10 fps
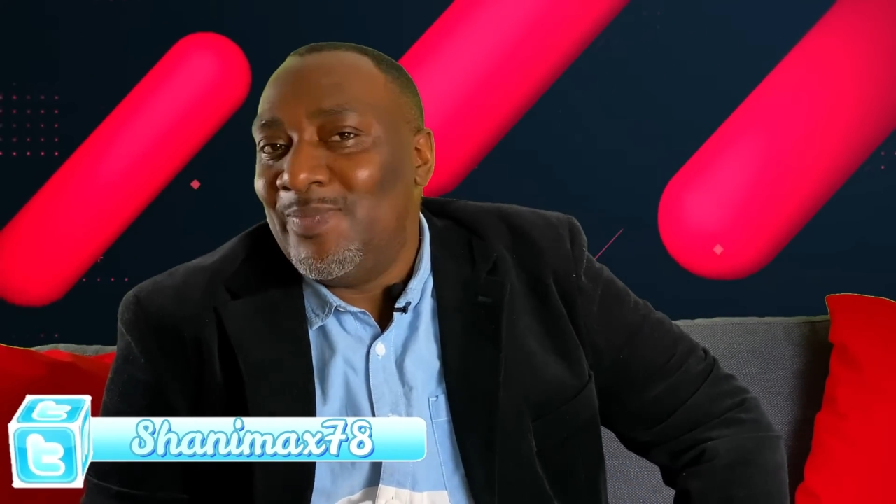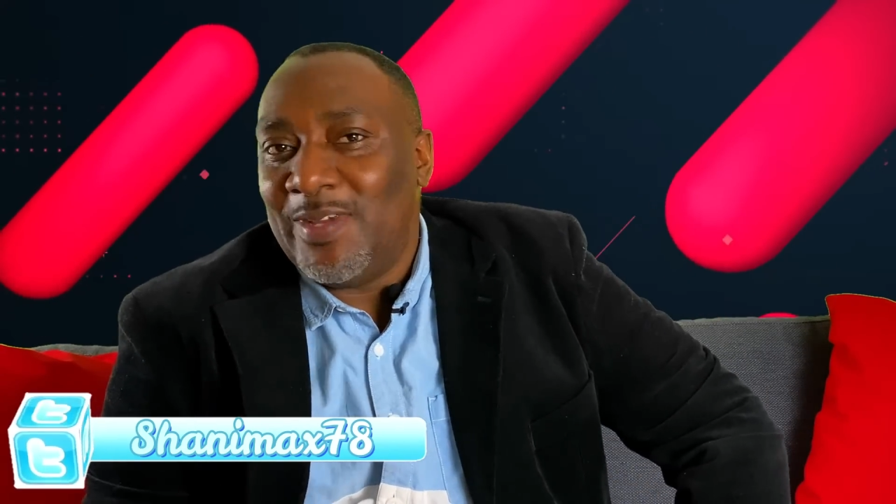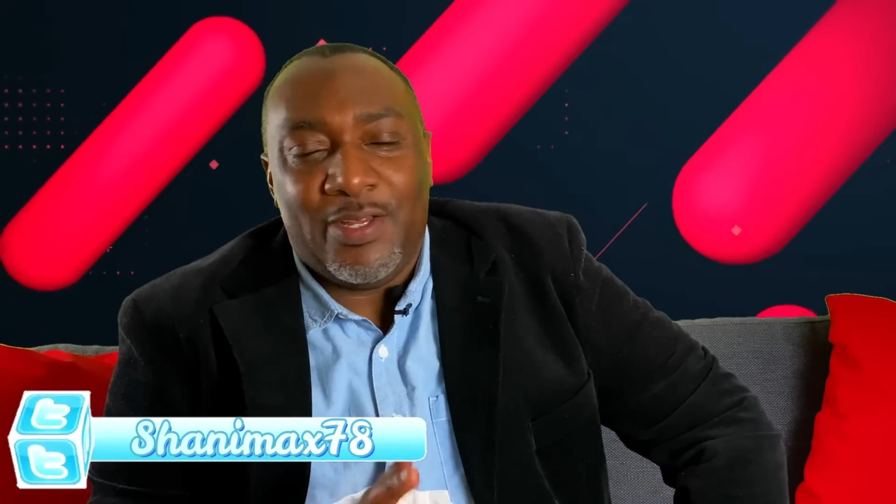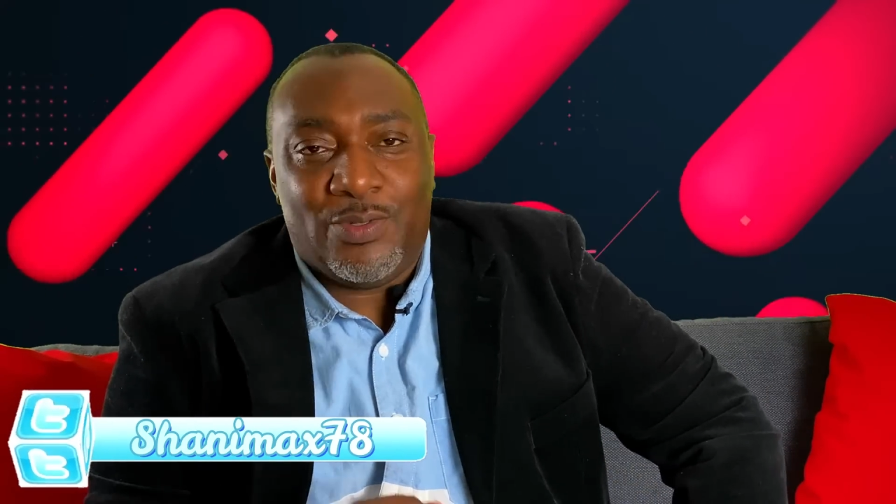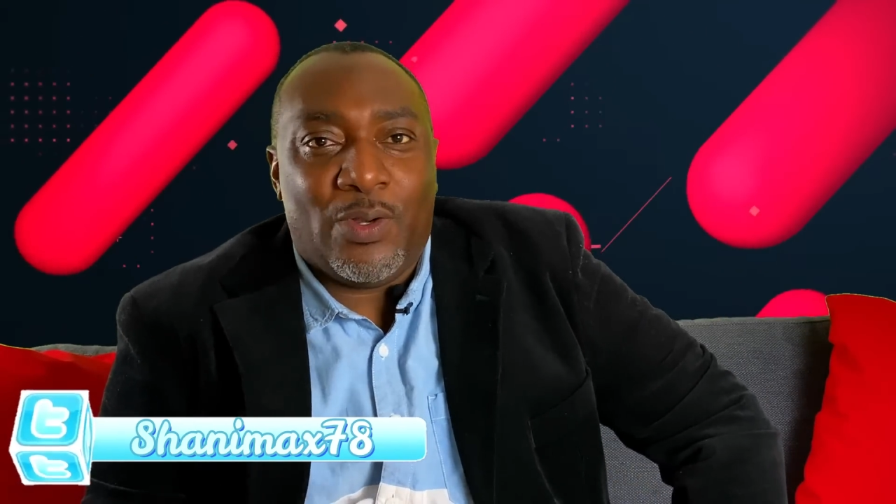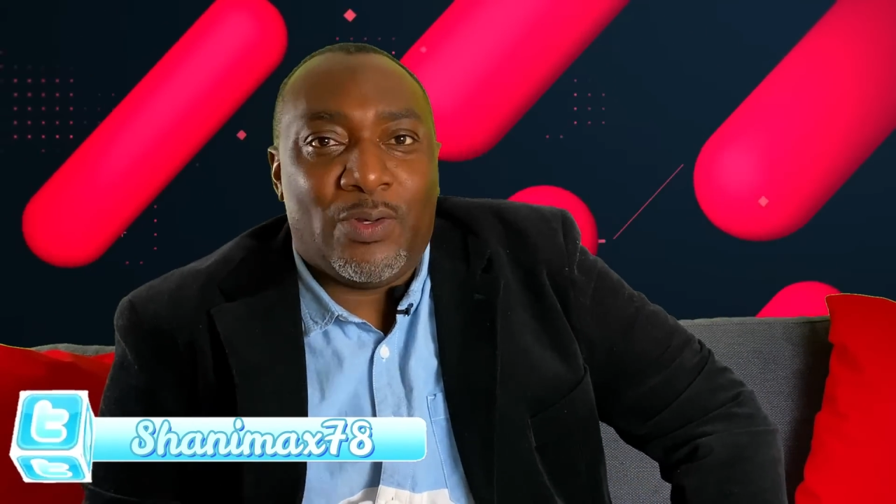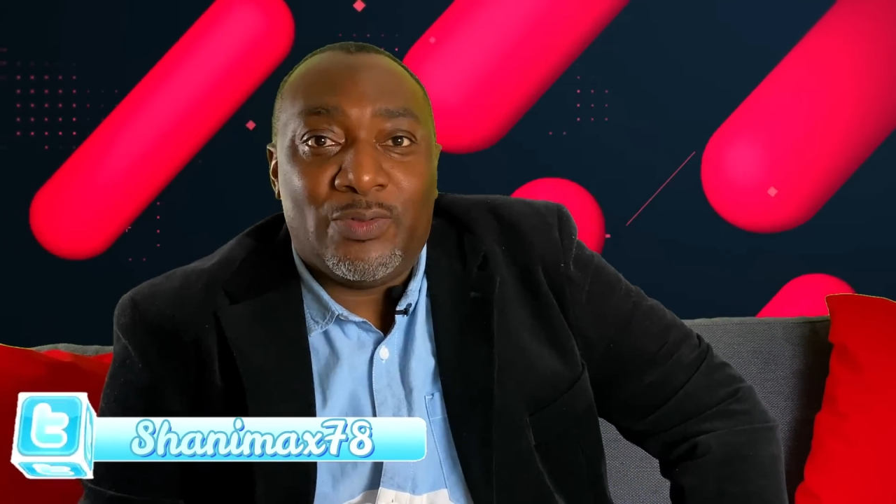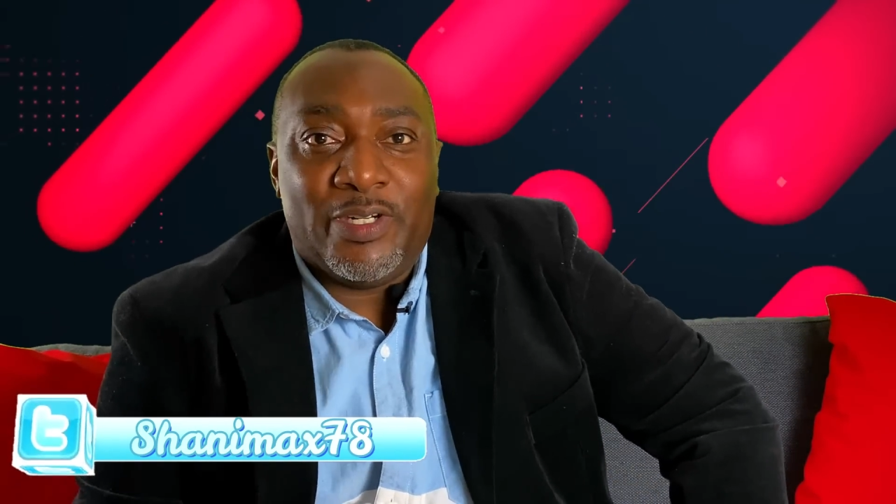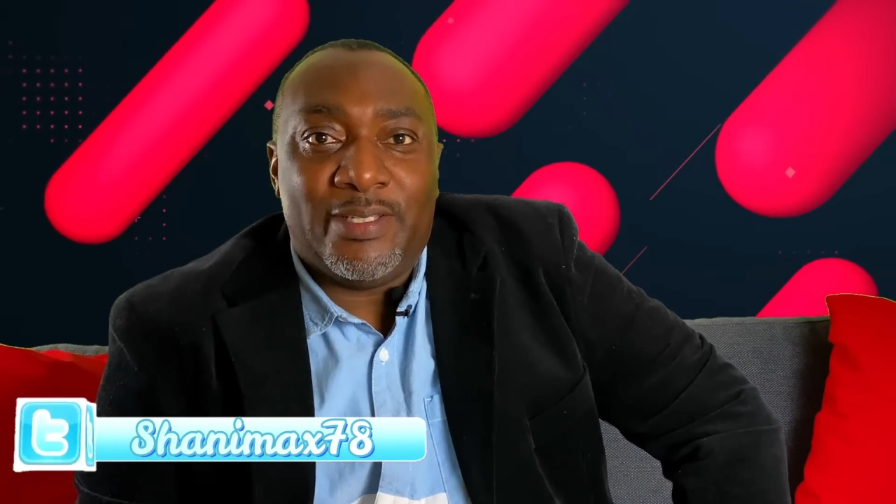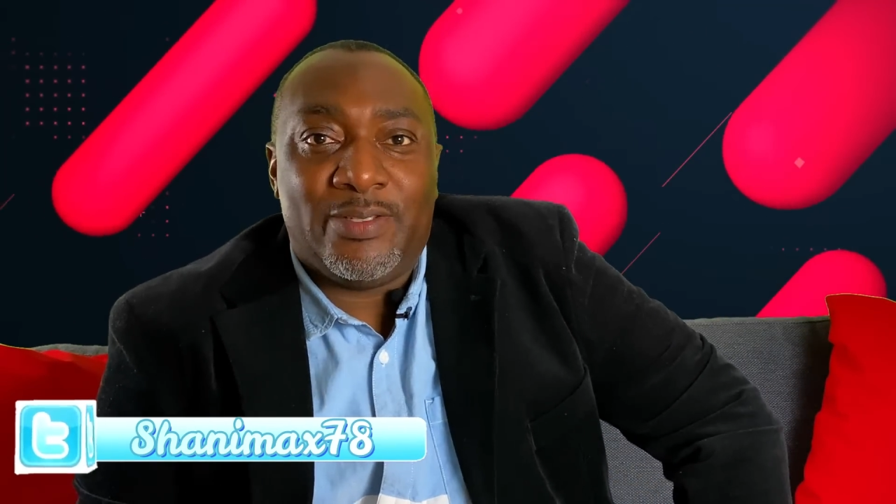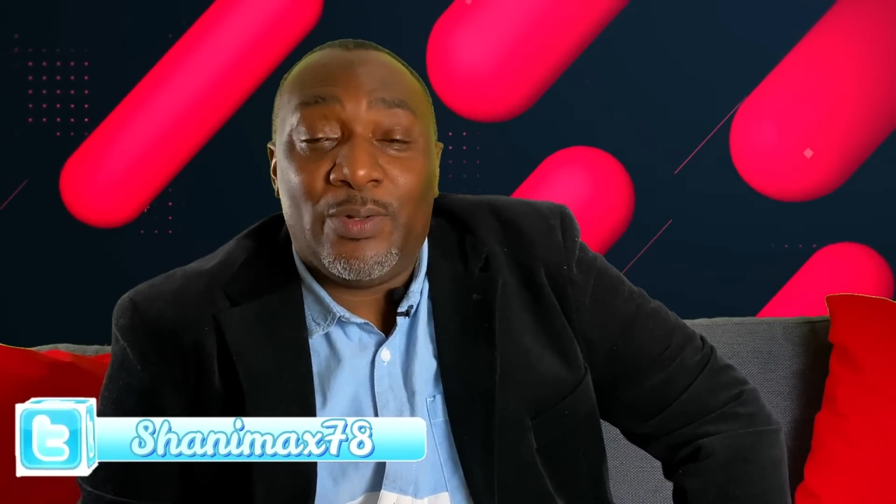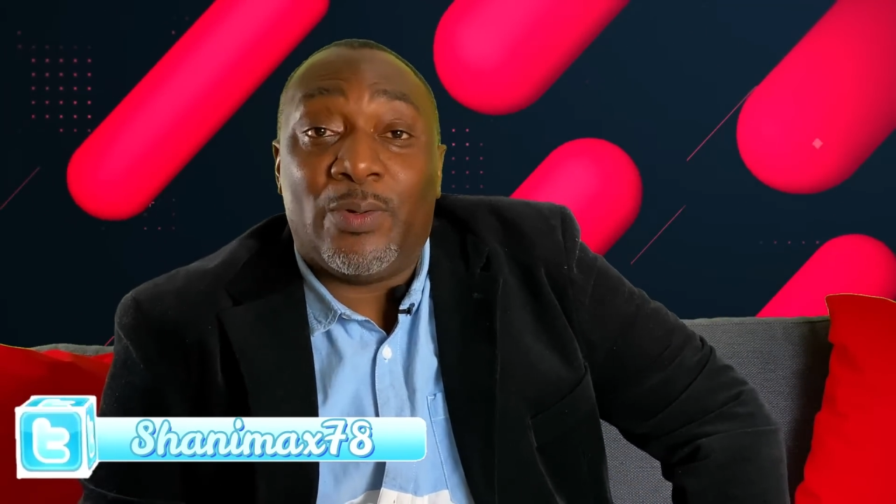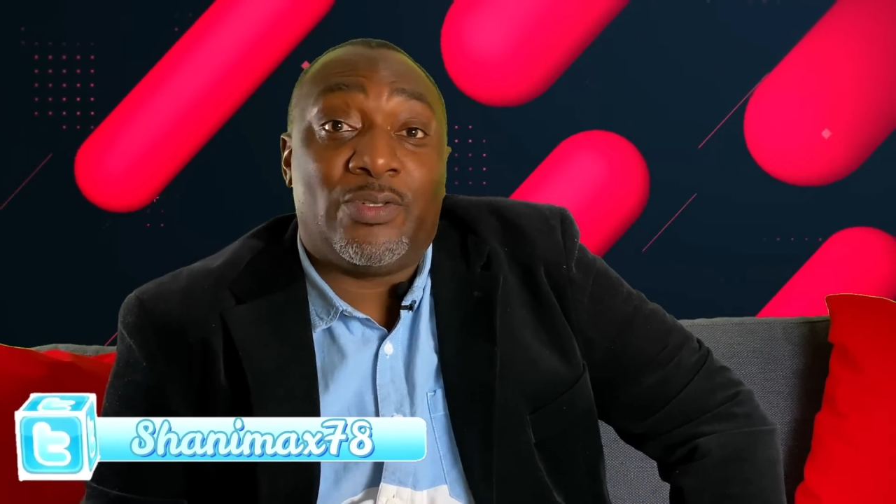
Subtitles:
as always. So